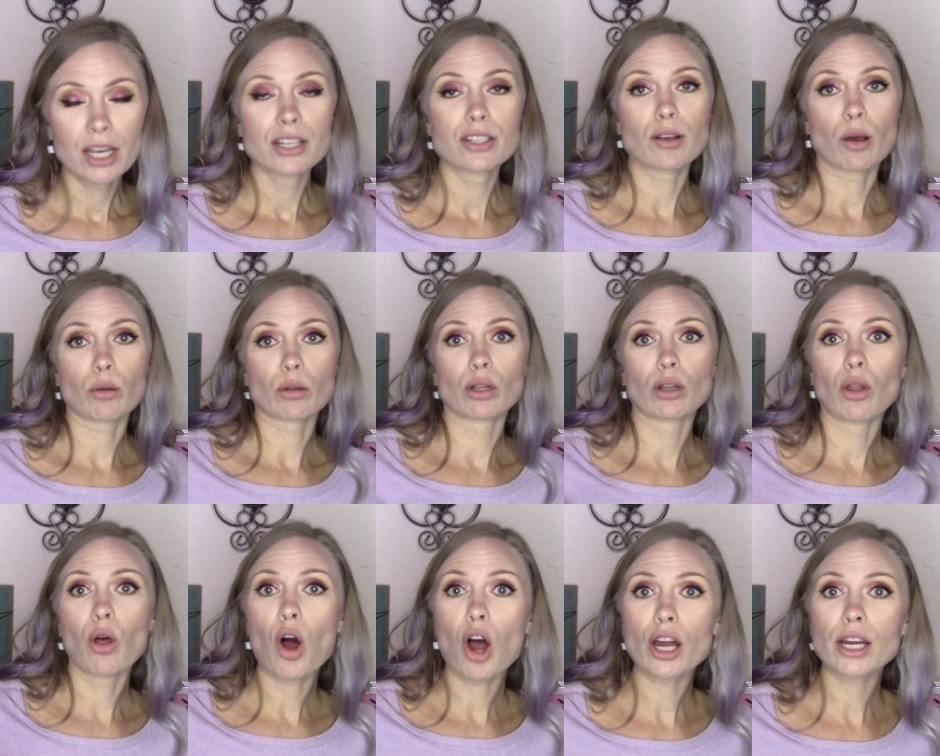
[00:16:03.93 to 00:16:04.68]
So the
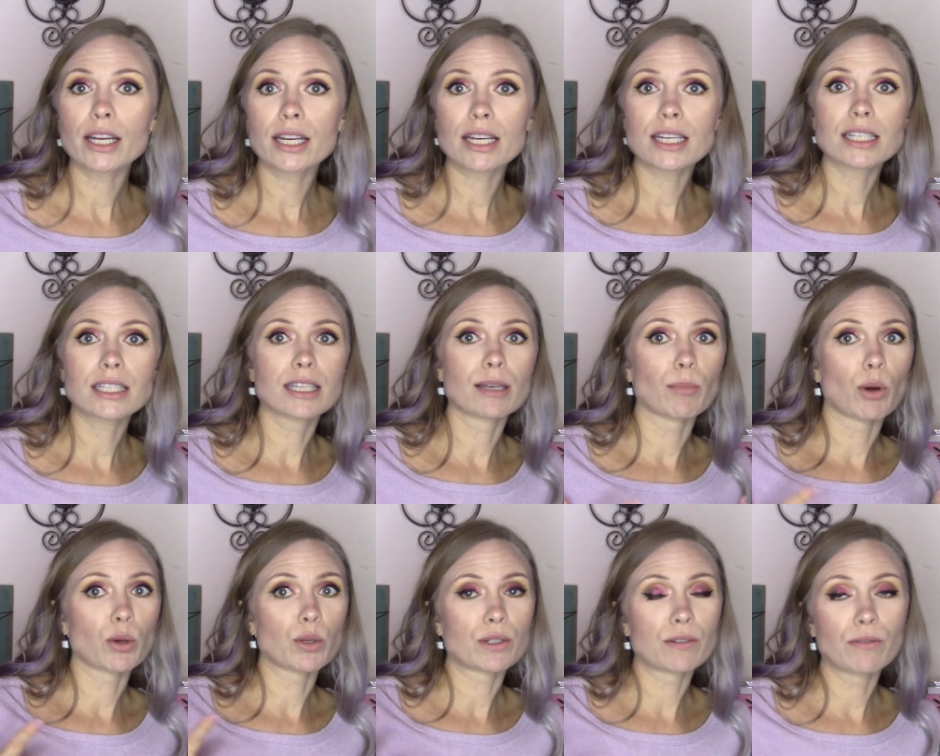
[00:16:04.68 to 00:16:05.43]
longest, the
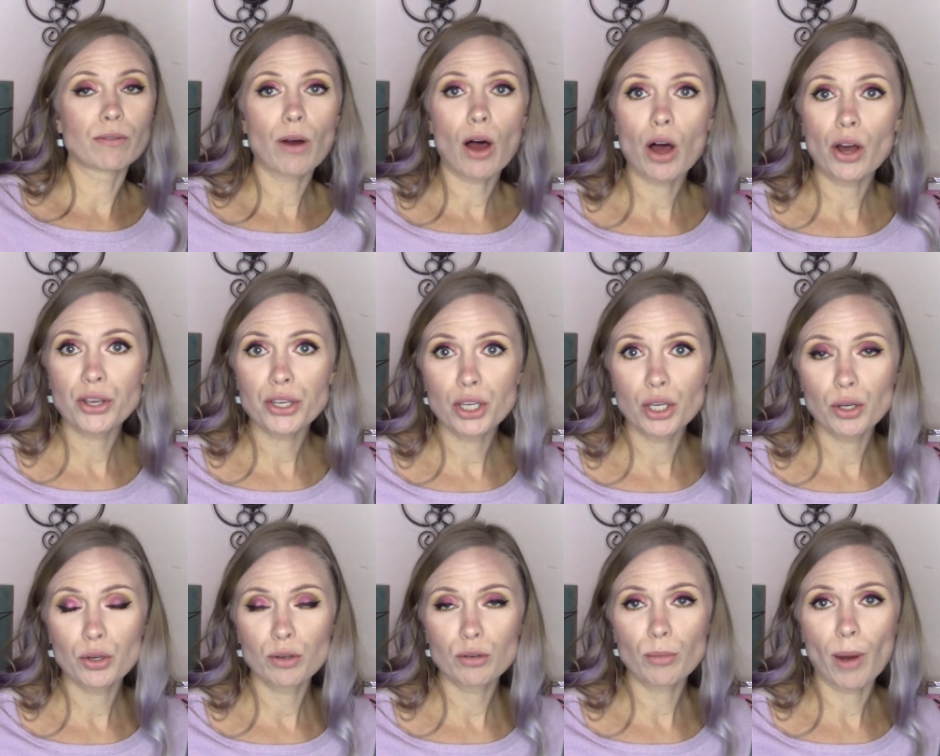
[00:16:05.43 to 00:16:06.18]
most
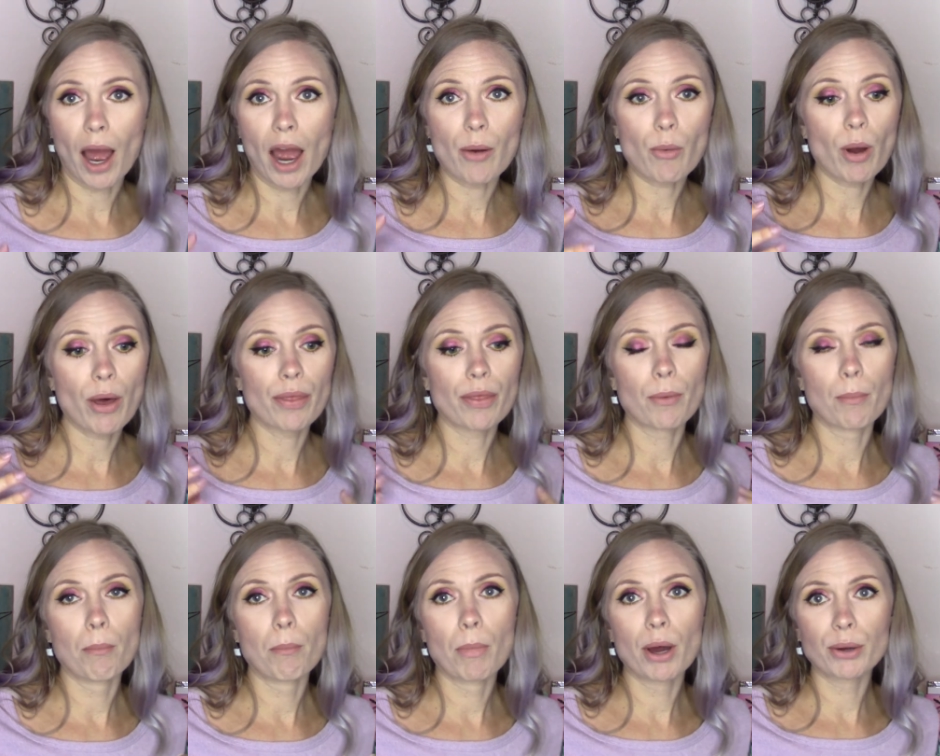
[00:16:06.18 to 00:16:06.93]
volume. I want
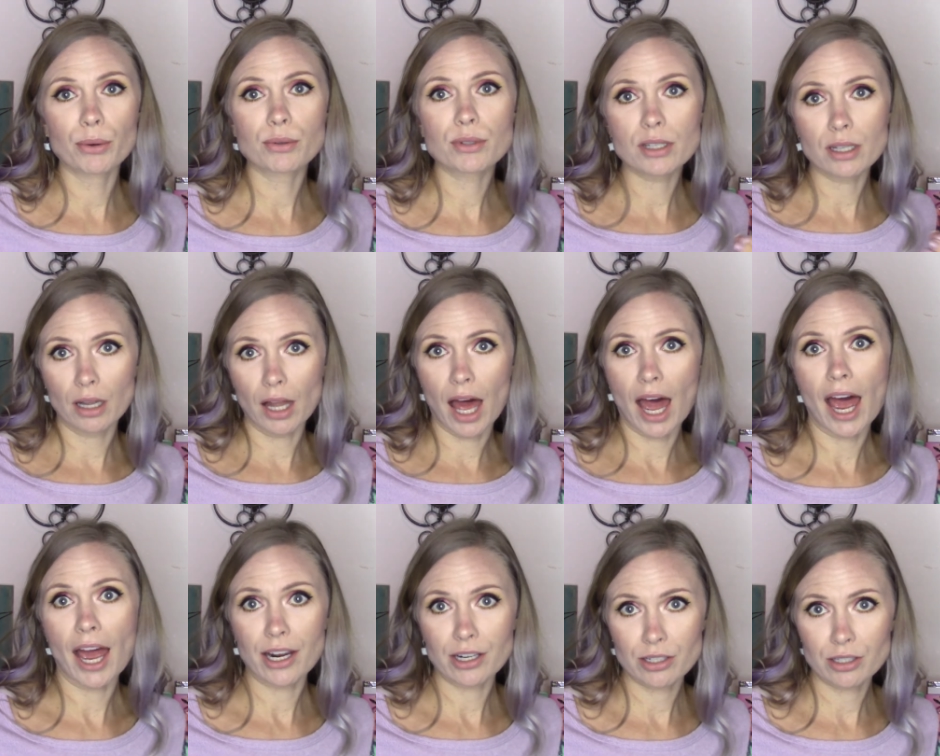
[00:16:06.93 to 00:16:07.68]
the most
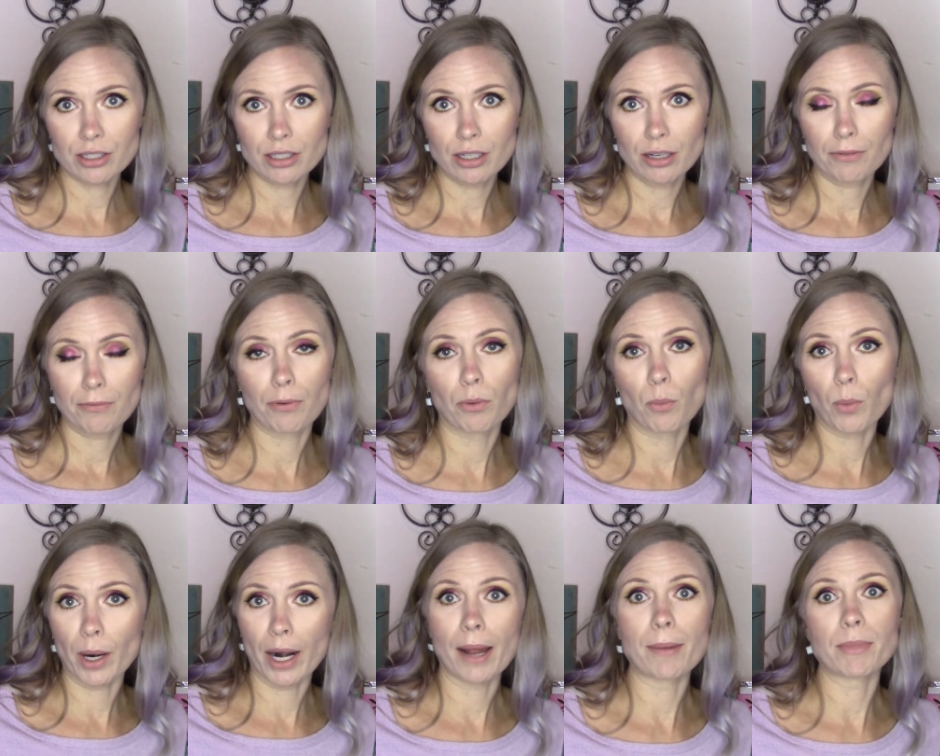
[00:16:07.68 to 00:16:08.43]
lash for
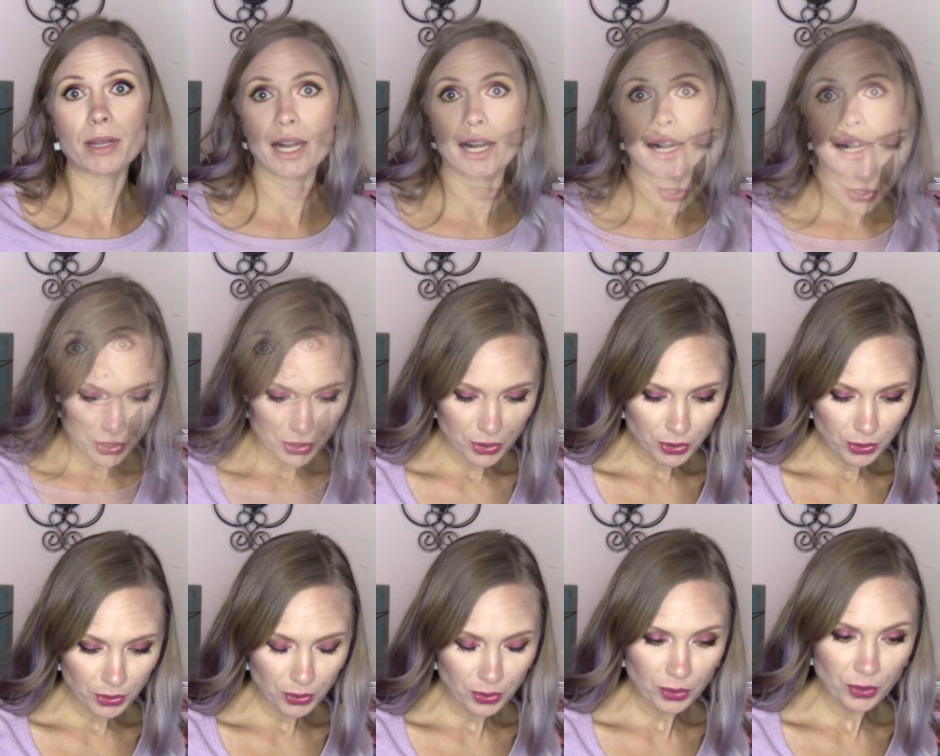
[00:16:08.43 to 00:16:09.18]
what I'm getting.
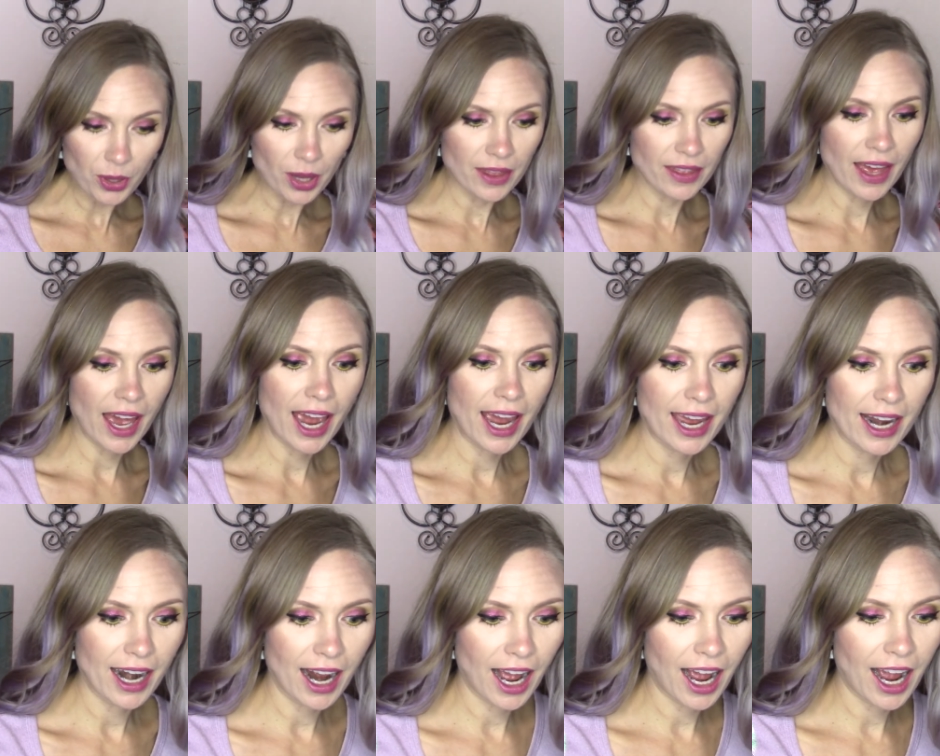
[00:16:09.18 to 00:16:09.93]
Two
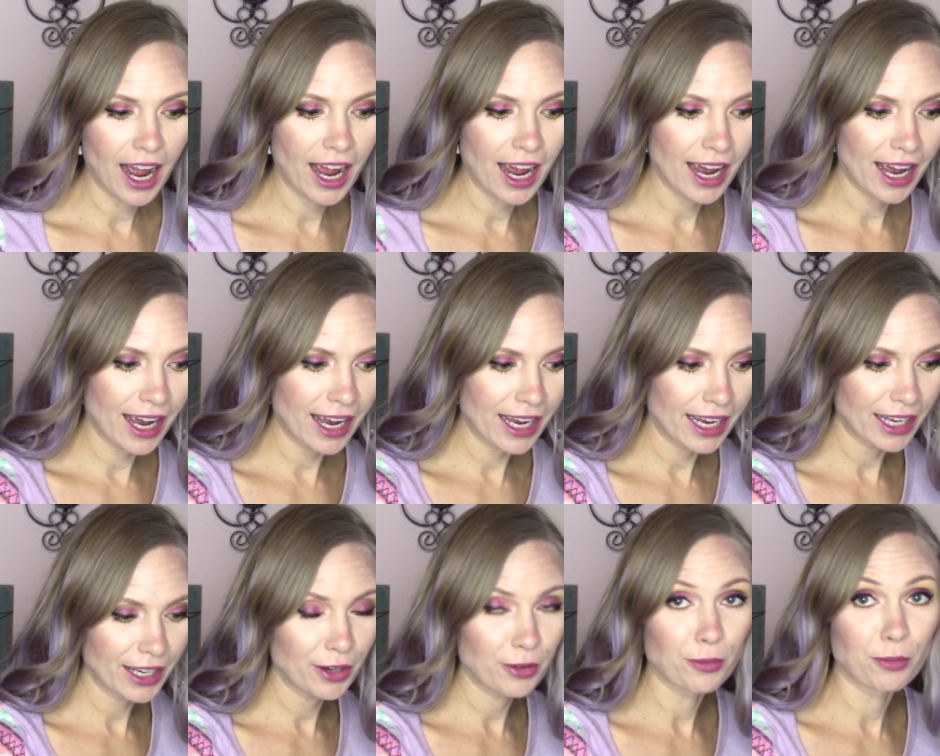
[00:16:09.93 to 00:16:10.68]
that
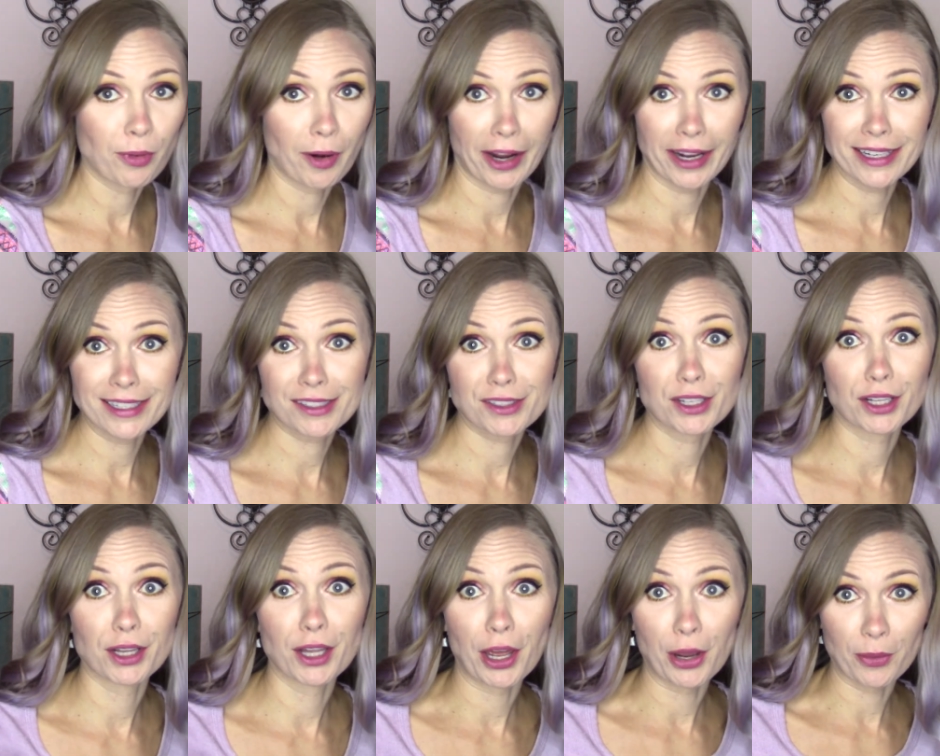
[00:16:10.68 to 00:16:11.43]
I ranked
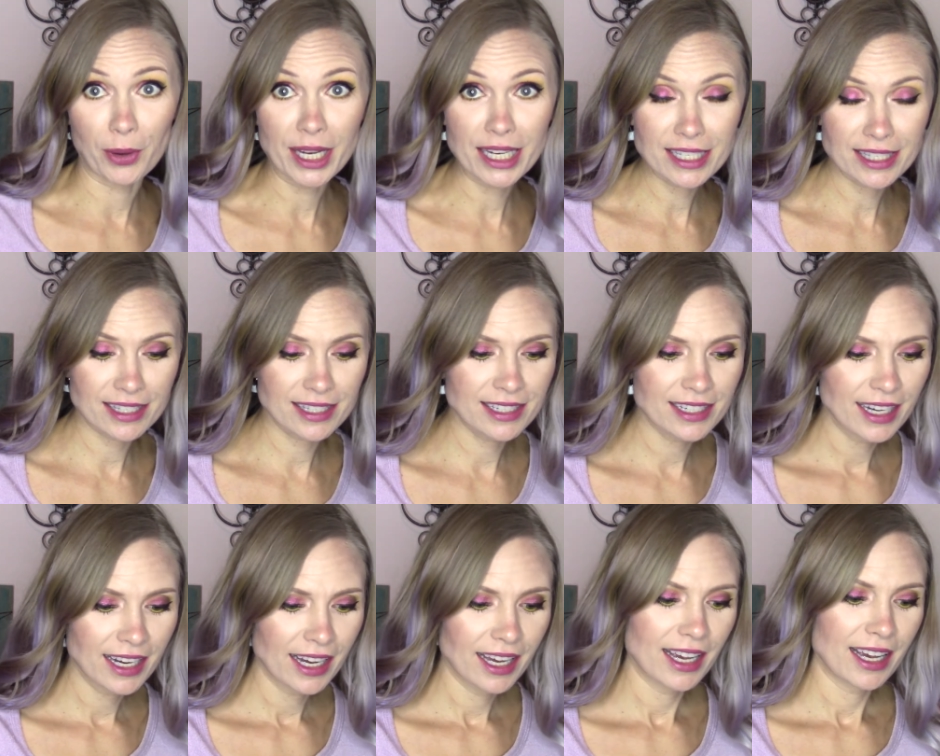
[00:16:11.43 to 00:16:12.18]
the lowest,